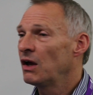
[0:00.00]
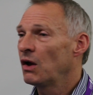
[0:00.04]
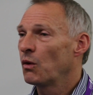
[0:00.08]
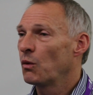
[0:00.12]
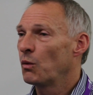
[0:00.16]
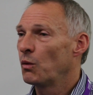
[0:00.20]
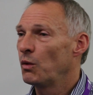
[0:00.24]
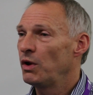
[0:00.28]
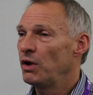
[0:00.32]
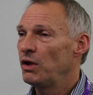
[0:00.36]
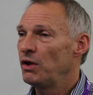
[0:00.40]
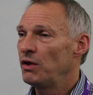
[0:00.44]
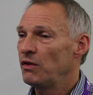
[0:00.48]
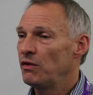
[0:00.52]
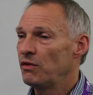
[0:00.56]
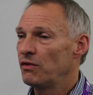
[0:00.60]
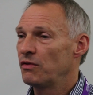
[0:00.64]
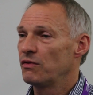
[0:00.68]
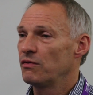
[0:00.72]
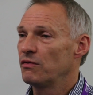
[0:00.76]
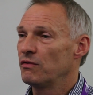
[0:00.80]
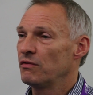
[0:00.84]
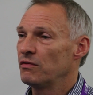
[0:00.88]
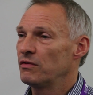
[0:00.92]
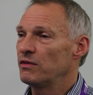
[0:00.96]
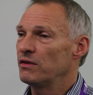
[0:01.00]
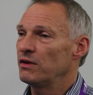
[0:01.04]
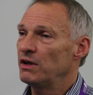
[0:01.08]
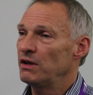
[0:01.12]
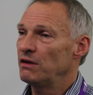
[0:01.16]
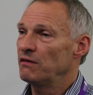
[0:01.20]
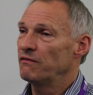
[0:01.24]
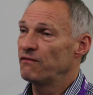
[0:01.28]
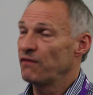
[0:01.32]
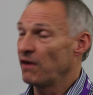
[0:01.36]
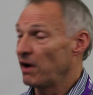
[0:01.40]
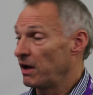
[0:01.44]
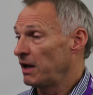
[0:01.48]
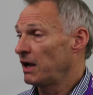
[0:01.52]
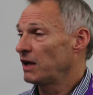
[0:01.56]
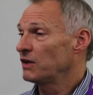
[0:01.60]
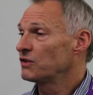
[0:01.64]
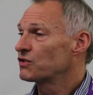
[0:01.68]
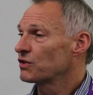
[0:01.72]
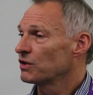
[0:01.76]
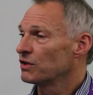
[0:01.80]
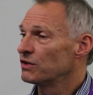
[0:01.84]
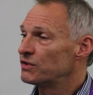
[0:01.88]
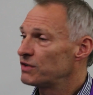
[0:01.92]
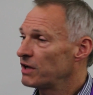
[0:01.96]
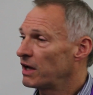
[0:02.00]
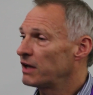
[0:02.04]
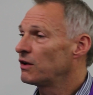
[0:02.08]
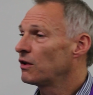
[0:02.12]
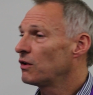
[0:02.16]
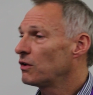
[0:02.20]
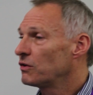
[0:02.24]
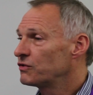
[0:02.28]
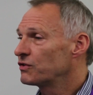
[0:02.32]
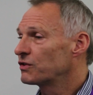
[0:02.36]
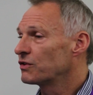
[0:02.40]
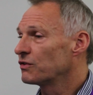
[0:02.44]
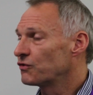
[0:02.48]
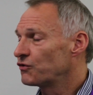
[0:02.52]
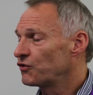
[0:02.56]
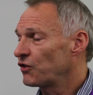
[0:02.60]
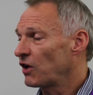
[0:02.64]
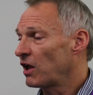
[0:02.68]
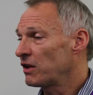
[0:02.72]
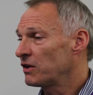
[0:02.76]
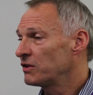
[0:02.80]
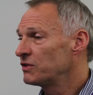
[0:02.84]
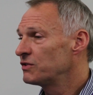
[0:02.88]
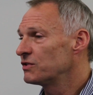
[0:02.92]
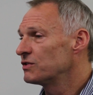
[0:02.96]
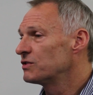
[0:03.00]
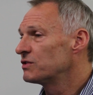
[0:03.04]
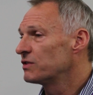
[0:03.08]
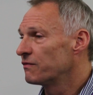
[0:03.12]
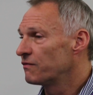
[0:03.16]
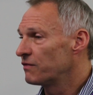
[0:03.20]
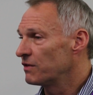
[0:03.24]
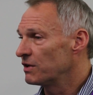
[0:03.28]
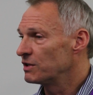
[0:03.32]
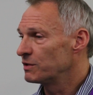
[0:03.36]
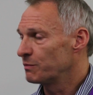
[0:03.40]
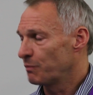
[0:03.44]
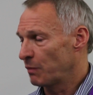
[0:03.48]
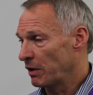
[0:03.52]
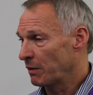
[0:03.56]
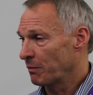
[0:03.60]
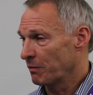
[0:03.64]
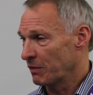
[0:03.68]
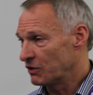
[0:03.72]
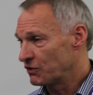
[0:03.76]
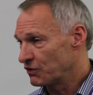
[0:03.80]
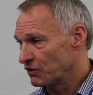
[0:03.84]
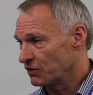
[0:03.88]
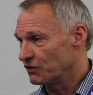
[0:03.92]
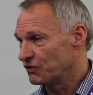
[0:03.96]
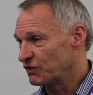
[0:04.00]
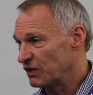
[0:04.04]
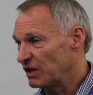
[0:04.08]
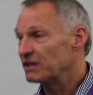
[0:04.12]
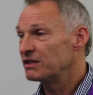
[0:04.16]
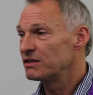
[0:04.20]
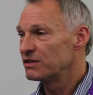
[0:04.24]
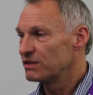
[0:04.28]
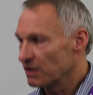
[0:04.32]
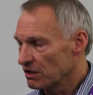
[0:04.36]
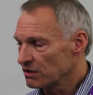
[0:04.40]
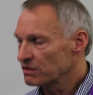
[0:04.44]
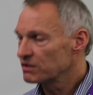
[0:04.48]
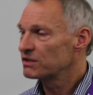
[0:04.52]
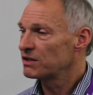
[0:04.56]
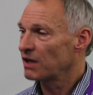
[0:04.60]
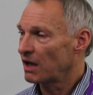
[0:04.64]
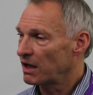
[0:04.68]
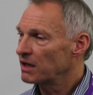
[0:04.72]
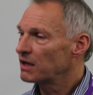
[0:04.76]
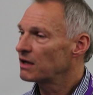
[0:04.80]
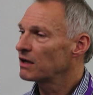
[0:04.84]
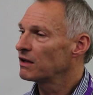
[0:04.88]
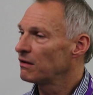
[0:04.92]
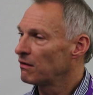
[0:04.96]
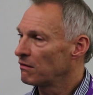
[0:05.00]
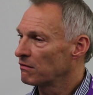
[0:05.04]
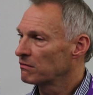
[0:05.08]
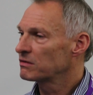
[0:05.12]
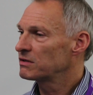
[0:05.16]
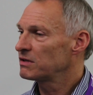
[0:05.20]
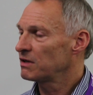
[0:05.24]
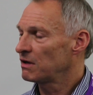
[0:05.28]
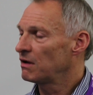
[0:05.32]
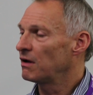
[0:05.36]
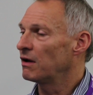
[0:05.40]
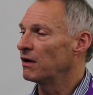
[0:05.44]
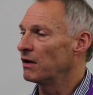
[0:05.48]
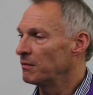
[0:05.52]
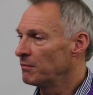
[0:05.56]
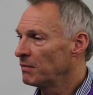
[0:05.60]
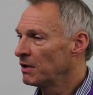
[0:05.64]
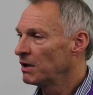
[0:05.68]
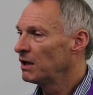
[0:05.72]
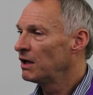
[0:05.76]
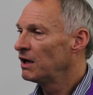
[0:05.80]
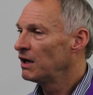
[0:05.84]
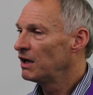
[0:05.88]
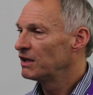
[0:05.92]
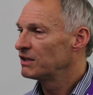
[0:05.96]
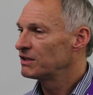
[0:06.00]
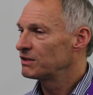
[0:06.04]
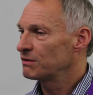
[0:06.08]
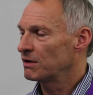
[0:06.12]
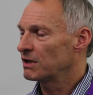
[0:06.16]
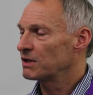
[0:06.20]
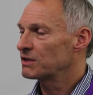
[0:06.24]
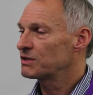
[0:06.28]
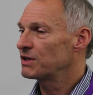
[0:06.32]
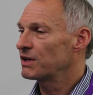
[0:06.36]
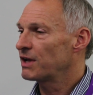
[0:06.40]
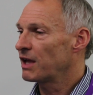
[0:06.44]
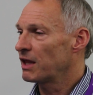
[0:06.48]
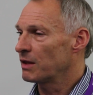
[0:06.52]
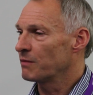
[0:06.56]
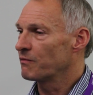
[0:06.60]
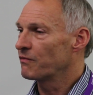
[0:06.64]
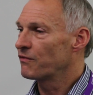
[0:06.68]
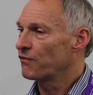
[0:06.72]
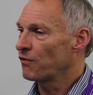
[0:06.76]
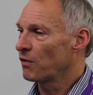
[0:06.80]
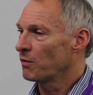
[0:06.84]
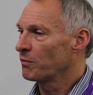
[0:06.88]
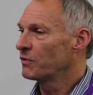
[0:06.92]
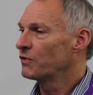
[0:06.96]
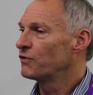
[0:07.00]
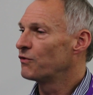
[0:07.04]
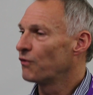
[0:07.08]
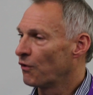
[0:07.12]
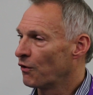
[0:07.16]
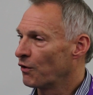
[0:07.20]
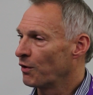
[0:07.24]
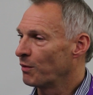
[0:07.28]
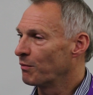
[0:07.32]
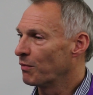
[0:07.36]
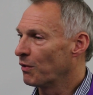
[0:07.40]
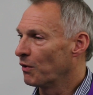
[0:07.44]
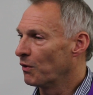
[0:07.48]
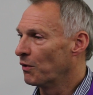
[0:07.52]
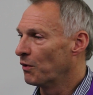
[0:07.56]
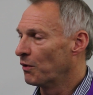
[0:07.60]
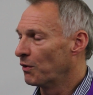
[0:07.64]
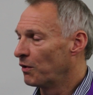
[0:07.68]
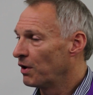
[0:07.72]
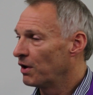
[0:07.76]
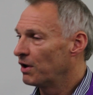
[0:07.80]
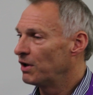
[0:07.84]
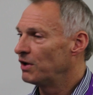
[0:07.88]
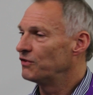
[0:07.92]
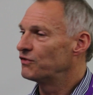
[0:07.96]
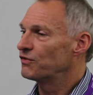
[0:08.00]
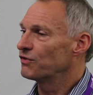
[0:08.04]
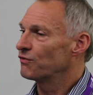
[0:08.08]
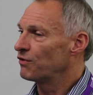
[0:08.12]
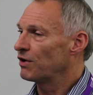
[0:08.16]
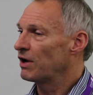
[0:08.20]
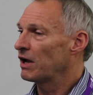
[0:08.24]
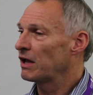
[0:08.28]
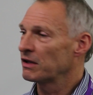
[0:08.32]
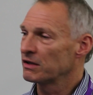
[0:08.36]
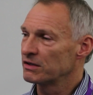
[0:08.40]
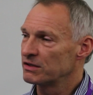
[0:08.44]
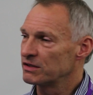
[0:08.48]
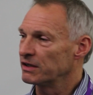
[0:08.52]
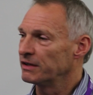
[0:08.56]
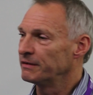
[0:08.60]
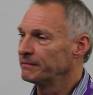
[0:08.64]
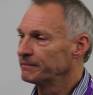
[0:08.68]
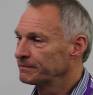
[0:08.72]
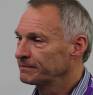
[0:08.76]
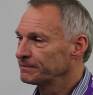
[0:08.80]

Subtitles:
With the financial and technological challenges of these big missions, it does take a long time to actually get them from the drawing board into reality.